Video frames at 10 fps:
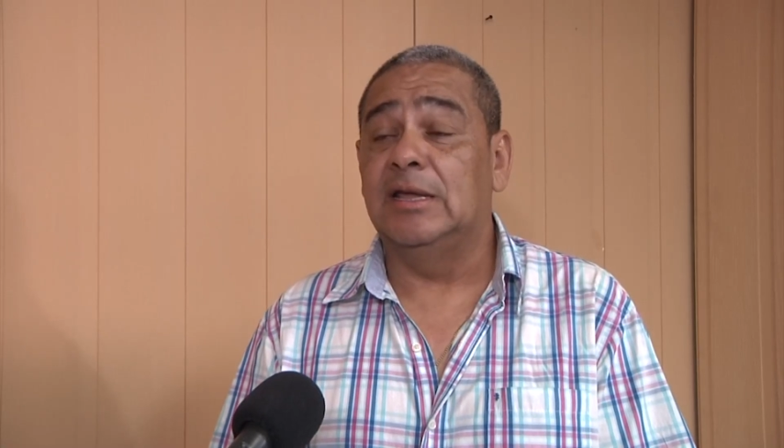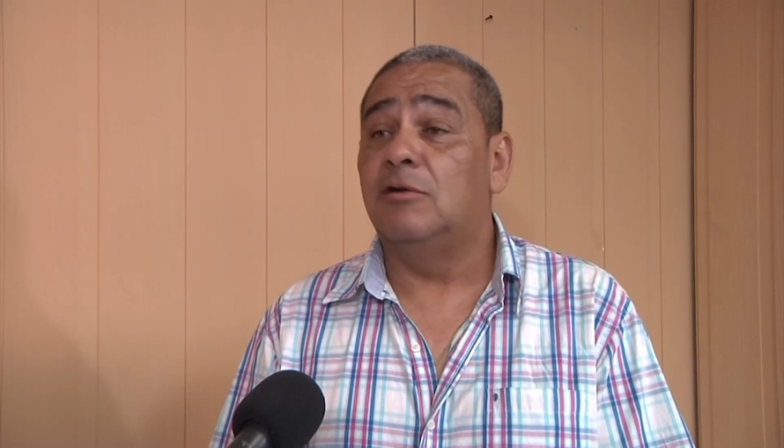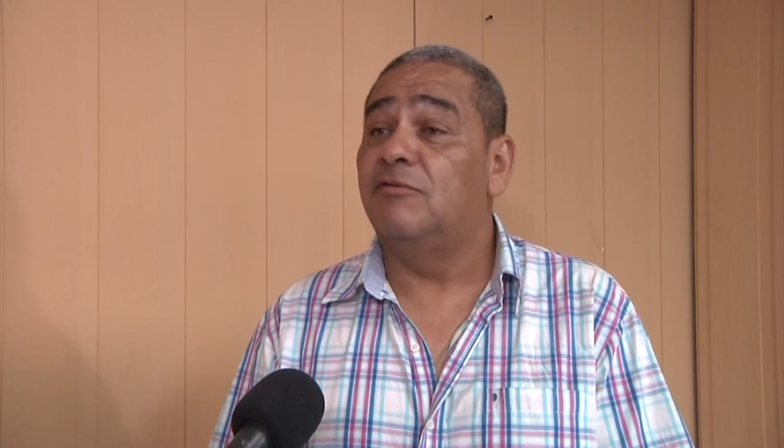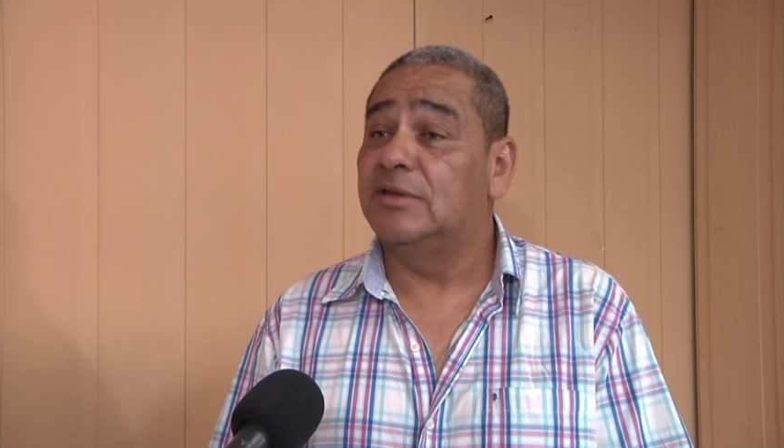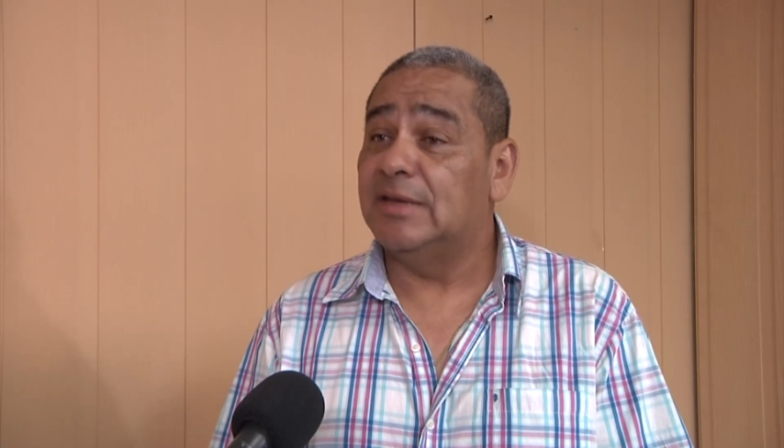a
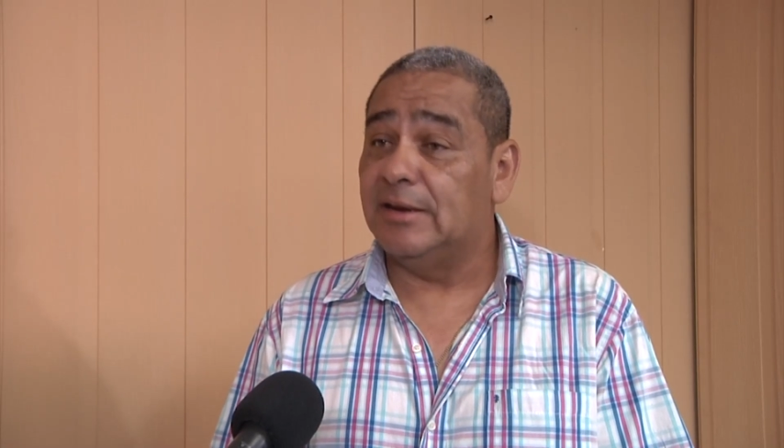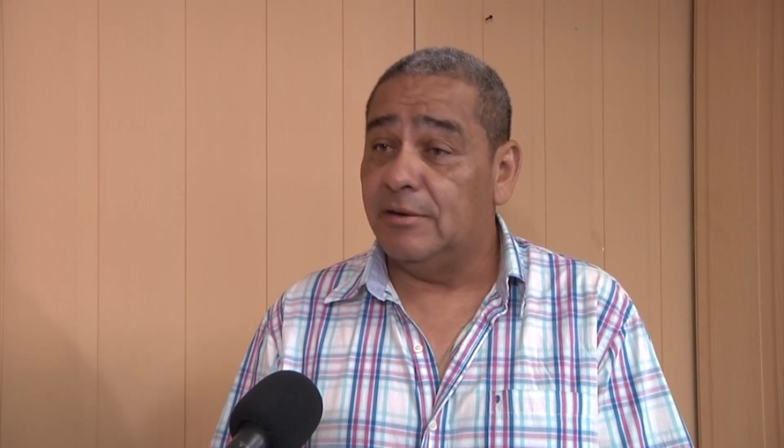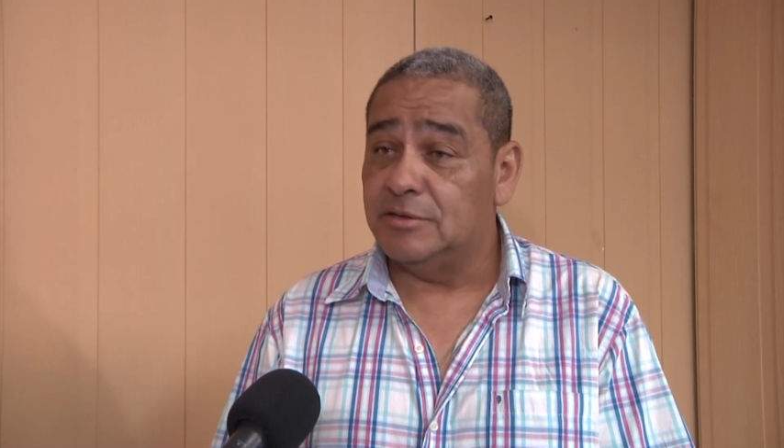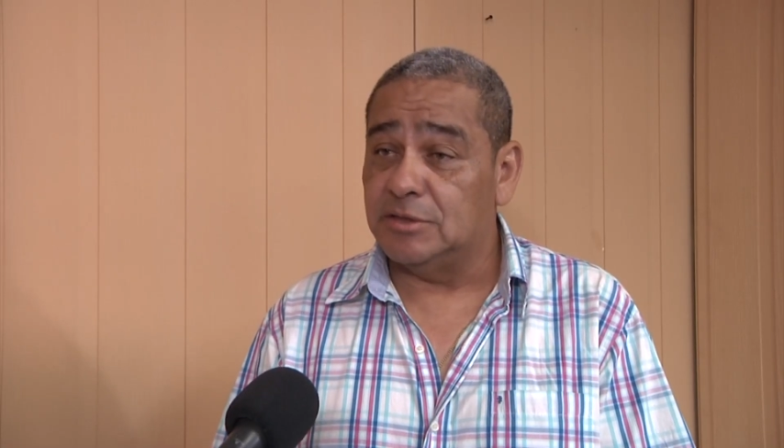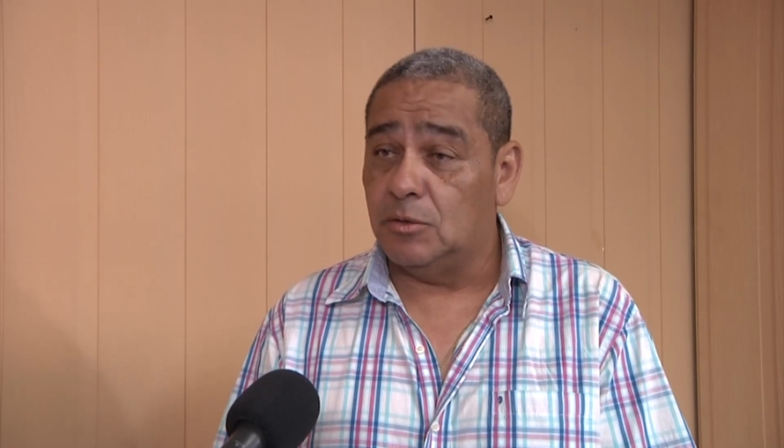little over
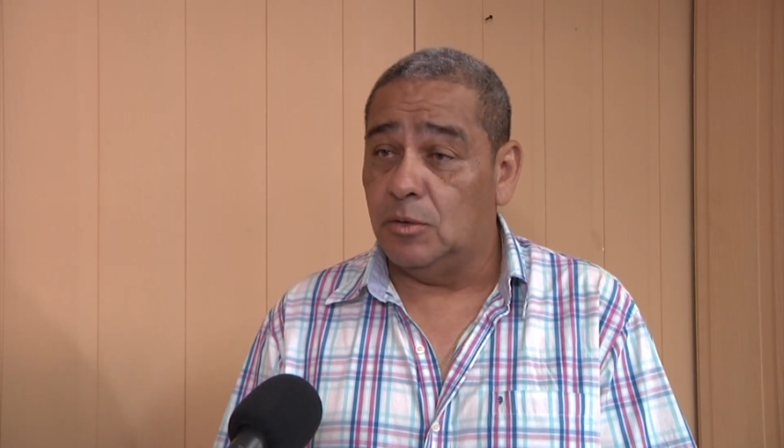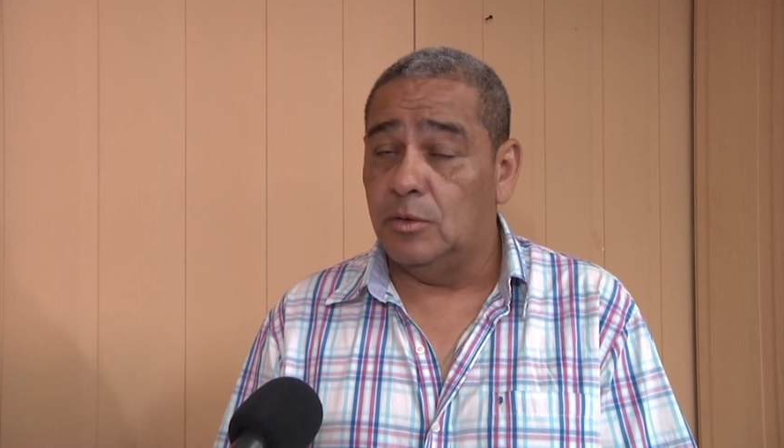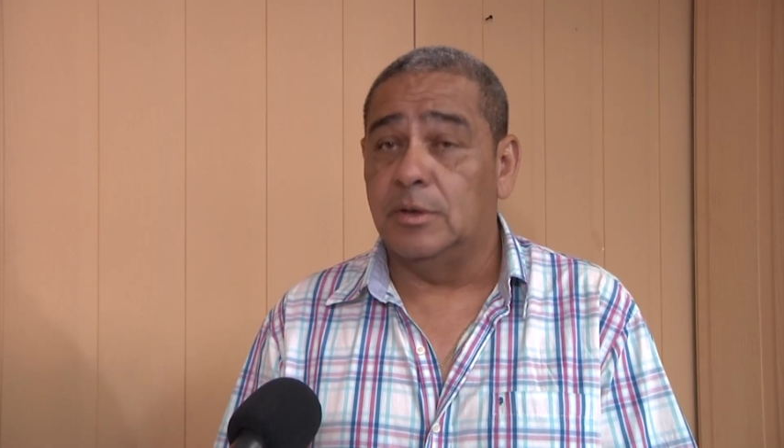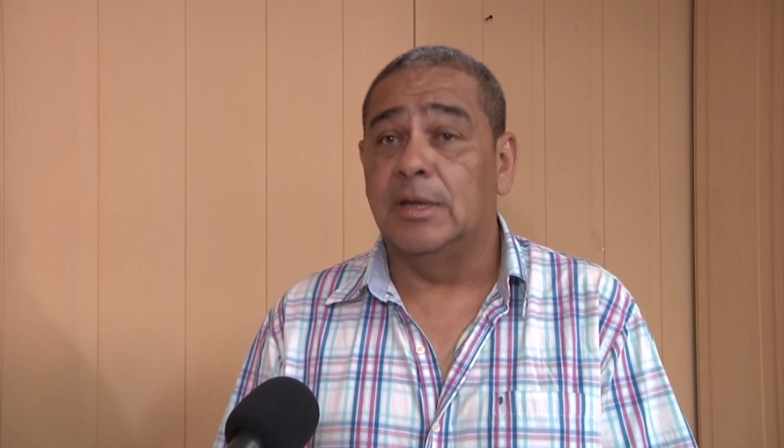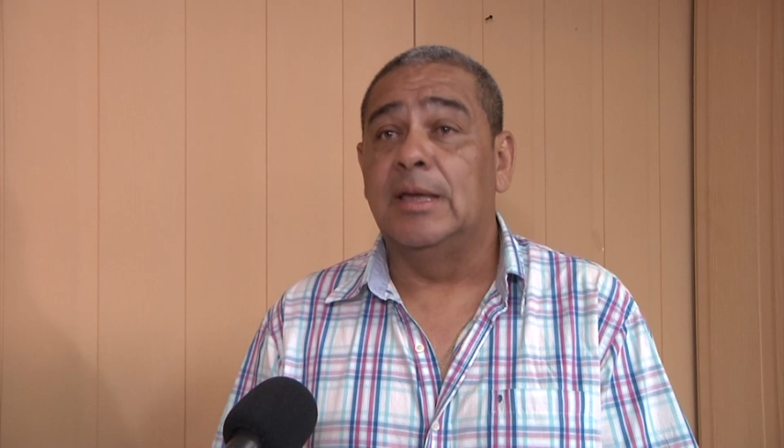10 years
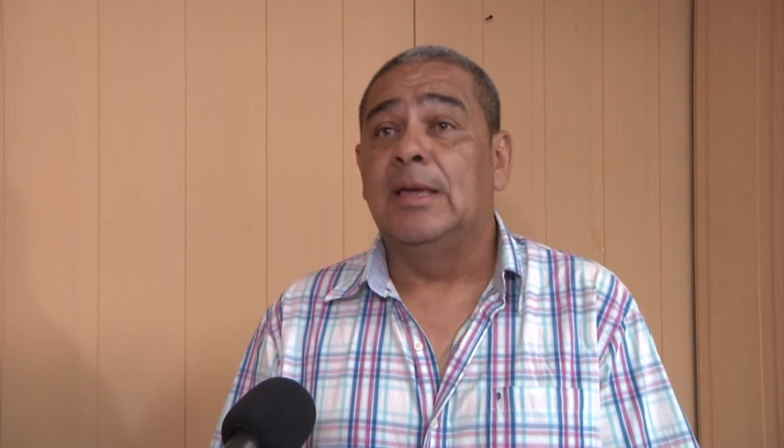ago.